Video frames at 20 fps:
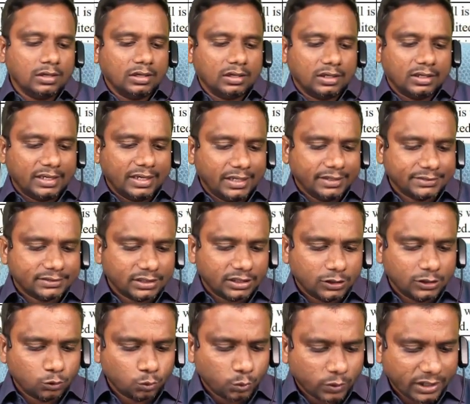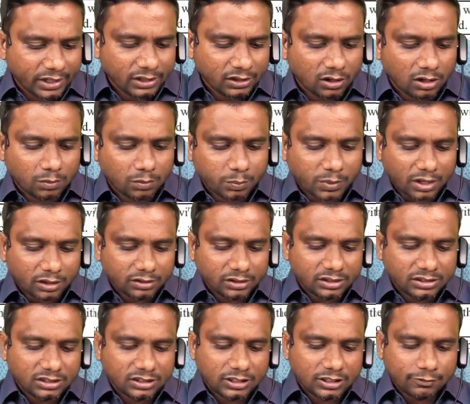X and Y are partners
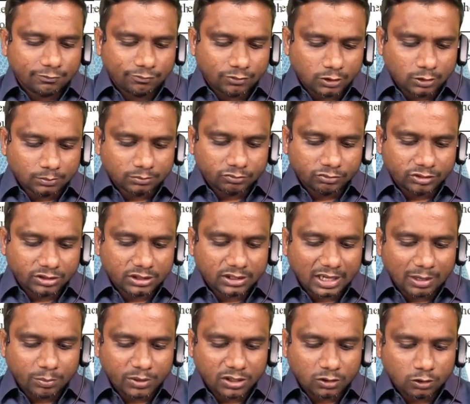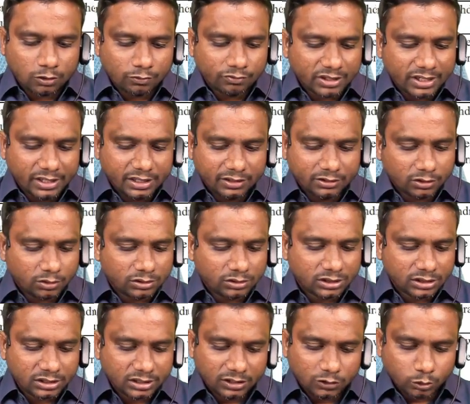in a firm with capital of 18,000
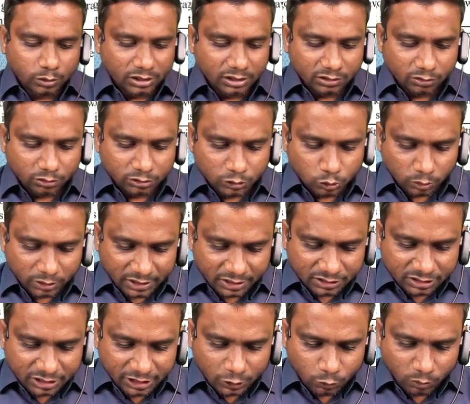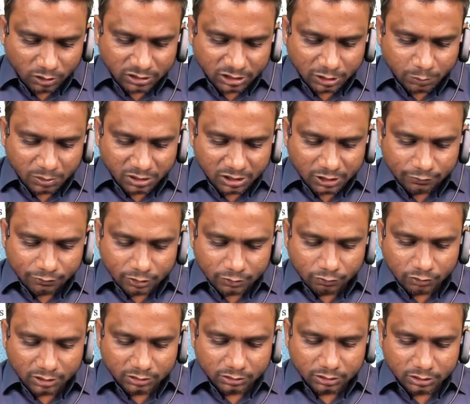and 20,000. Okay, Z was admitted for
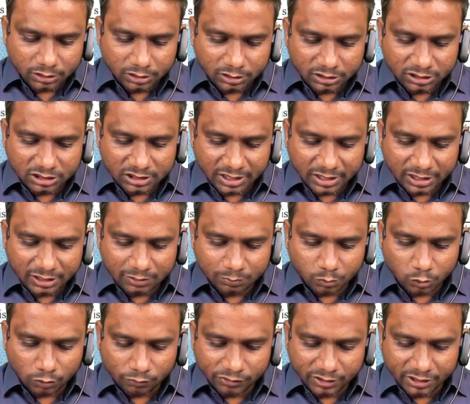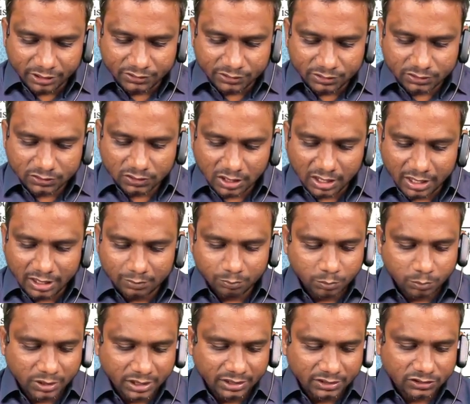one third share in profits and
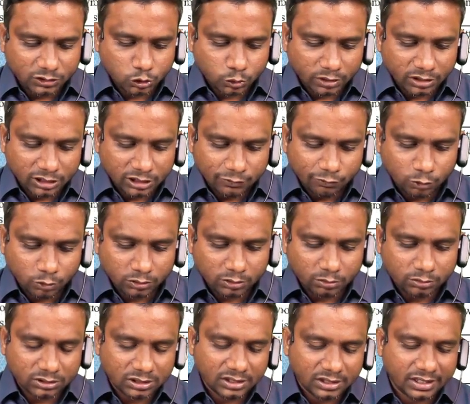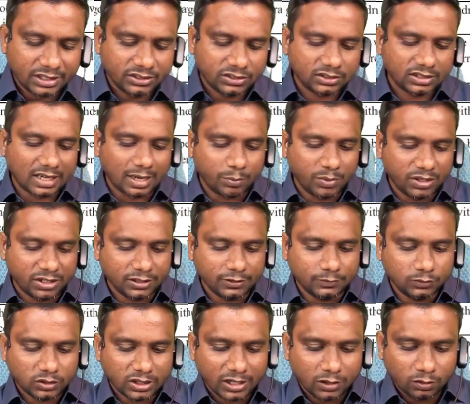brings 24,000 as capital.
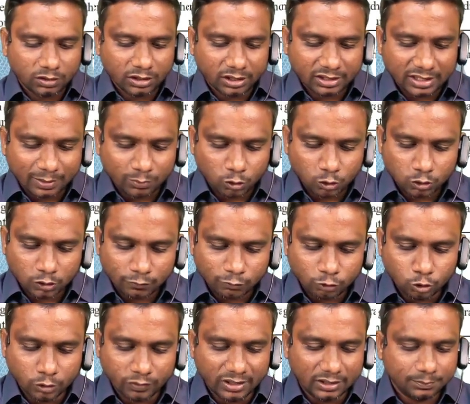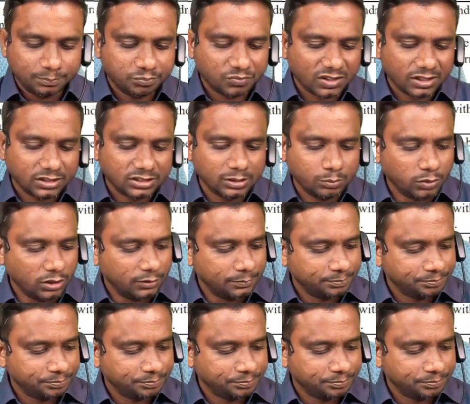Calculate the amount of goodwill. Simple.